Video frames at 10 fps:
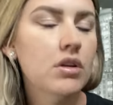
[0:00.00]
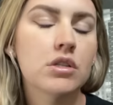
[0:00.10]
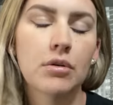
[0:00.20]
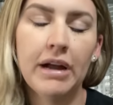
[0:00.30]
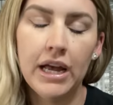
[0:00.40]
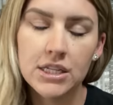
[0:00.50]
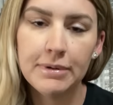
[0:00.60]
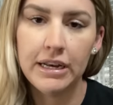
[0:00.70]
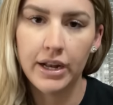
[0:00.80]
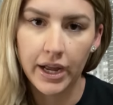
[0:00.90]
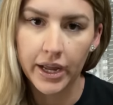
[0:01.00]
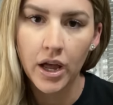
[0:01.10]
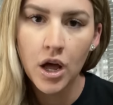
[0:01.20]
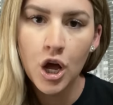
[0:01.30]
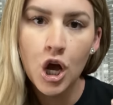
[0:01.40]
So my husband and I
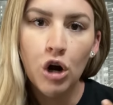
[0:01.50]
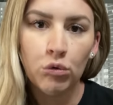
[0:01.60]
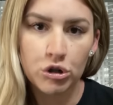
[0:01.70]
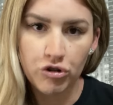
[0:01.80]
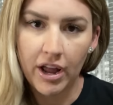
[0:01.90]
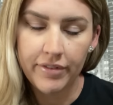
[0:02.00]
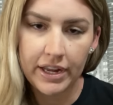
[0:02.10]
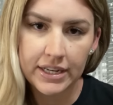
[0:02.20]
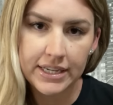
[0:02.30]
we're driving